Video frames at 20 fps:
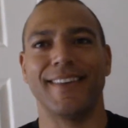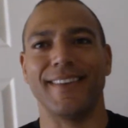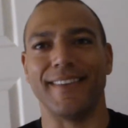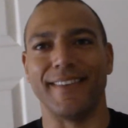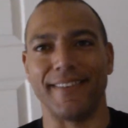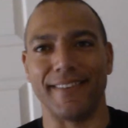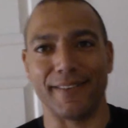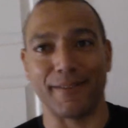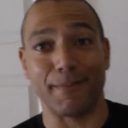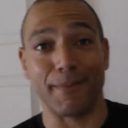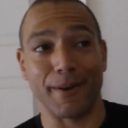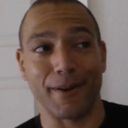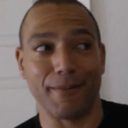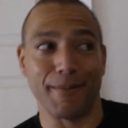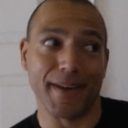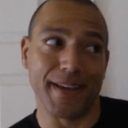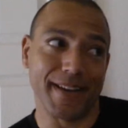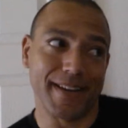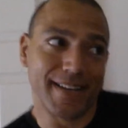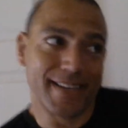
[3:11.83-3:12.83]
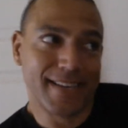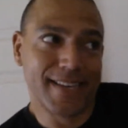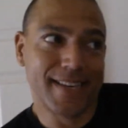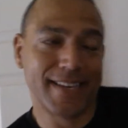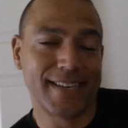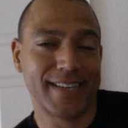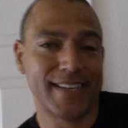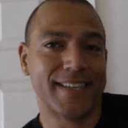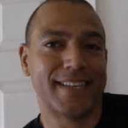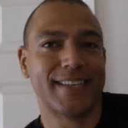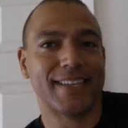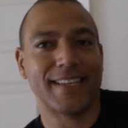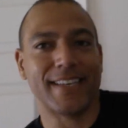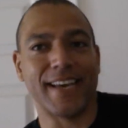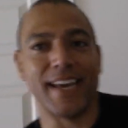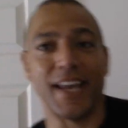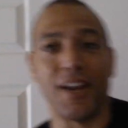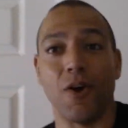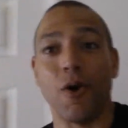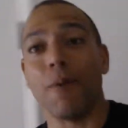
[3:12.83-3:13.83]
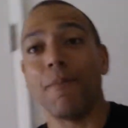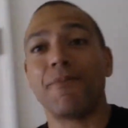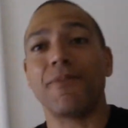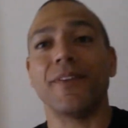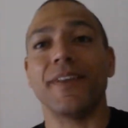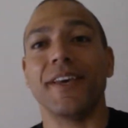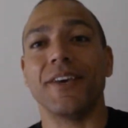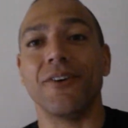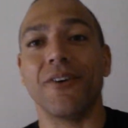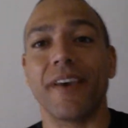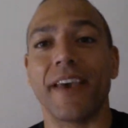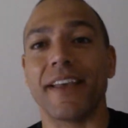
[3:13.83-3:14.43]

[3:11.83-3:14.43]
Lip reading: this experiment, and hopefully you'll